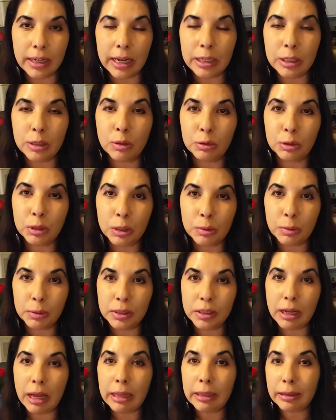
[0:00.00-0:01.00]
I don't cook
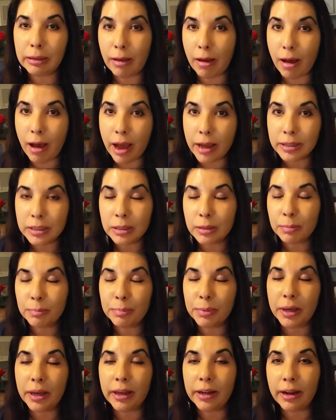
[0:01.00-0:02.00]
with it a lot,
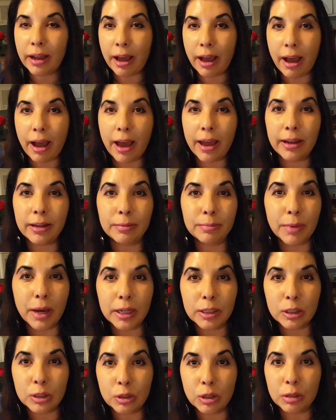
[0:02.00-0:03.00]
but I
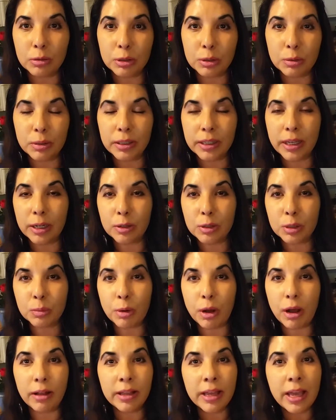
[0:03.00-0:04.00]
might start doing that as
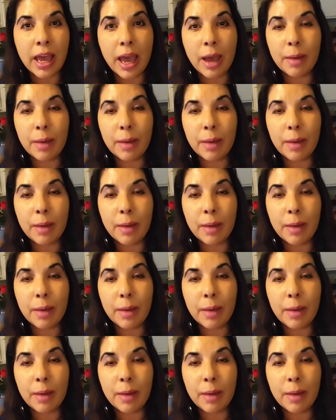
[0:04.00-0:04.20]
well.